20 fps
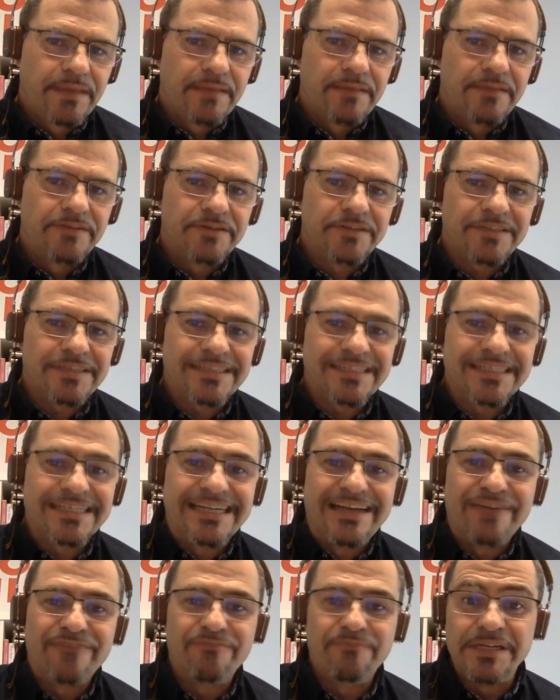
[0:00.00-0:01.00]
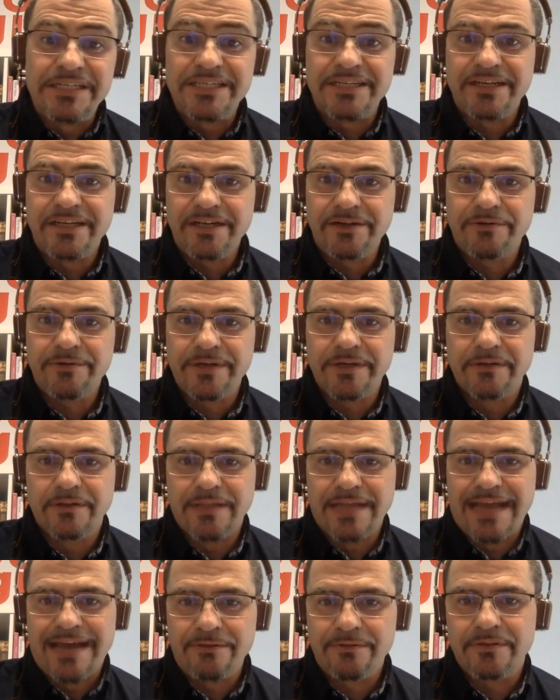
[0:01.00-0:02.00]
There just isn't enough
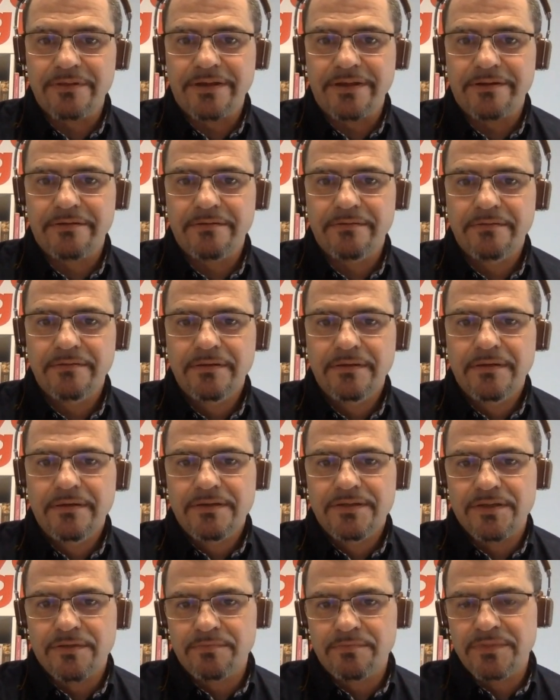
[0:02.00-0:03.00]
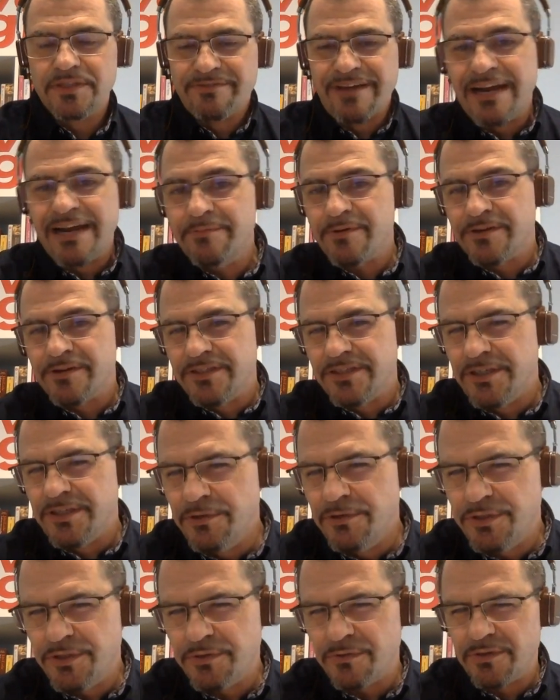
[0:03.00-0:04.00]
material out there. So developers'
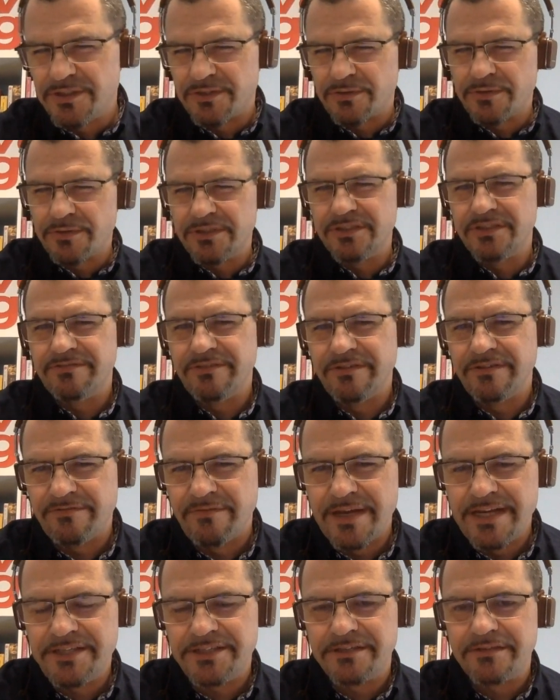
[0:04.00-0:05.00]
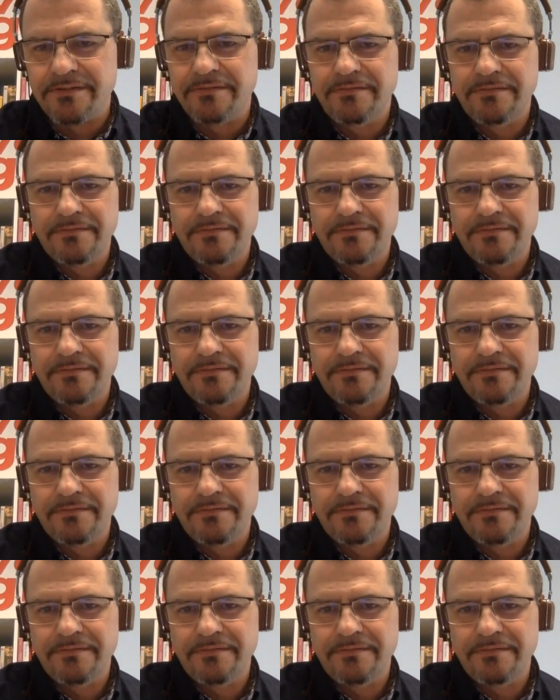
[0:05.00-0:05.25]
usual sources of information,